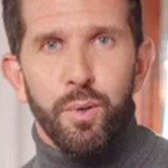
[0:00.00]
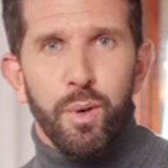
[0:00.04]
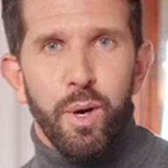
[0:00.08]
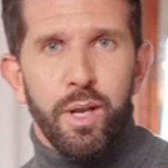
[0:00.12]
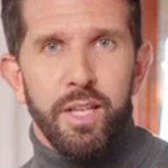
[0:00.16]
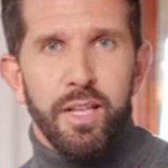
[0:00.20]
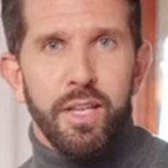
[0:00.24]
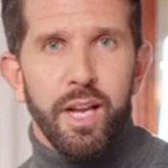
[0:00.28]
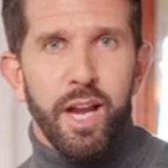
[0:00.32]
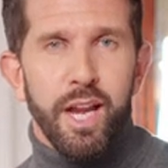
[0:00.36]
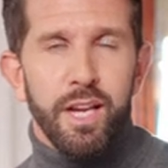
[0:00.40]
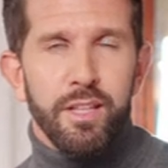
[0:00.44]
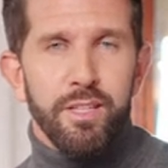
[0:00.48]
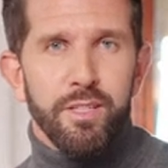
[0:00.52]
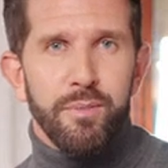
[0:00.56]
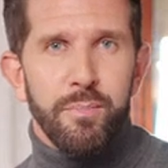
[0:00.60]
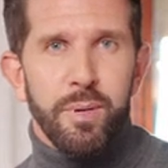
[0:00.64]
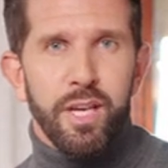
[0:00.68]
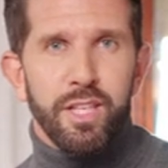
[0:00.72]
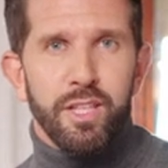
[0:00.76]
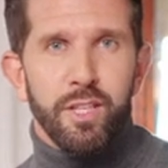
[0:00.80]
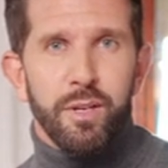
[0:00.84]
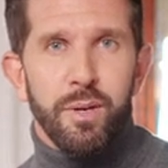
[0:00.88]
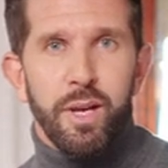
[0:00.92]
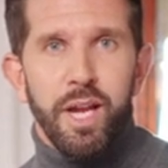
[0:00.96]
are not
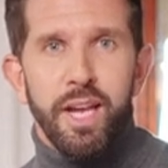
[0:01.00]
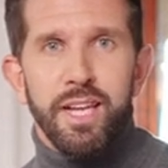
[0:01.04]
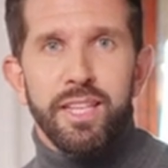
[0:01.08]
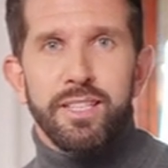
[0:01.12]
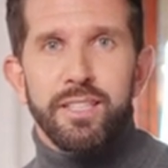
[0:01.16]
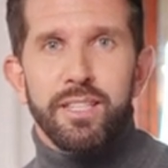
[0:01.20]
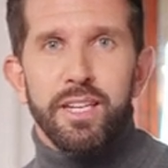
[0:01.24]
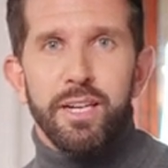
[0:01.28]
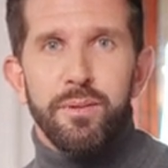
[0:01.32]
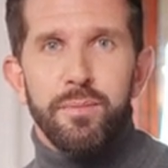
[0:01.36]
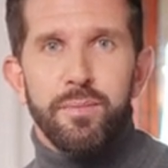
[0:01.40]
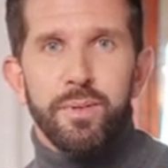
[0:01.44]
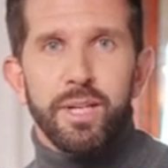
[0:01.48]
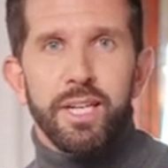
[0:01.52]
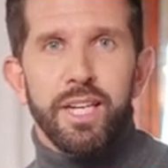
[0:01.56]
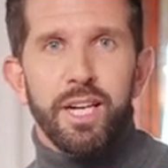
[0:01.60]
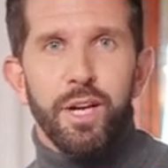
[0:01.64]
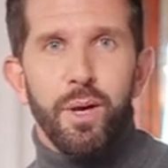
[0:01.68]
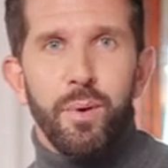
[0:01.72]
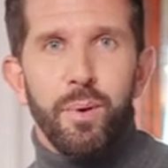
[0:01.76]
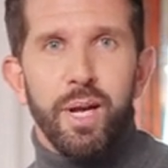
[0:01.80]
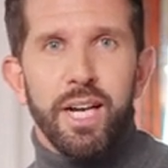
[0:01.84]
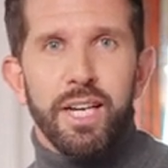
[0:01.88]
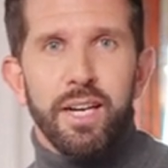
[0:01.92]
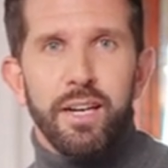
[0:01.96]
specialized in
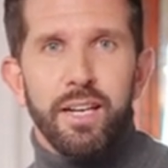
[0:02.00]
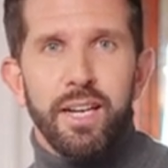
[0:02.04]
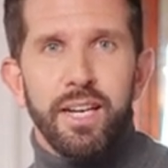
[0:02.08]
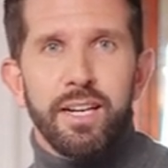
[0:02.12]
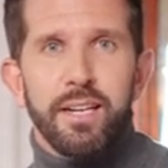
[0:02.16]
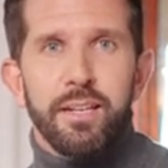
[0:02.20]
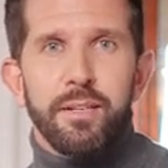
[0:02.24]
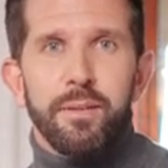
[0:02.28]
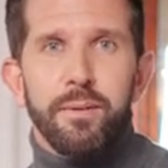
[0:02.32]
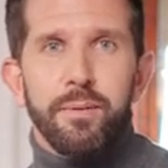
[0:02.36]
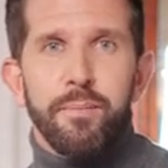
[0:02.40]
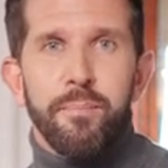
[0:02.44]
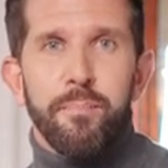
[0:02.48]
video editing,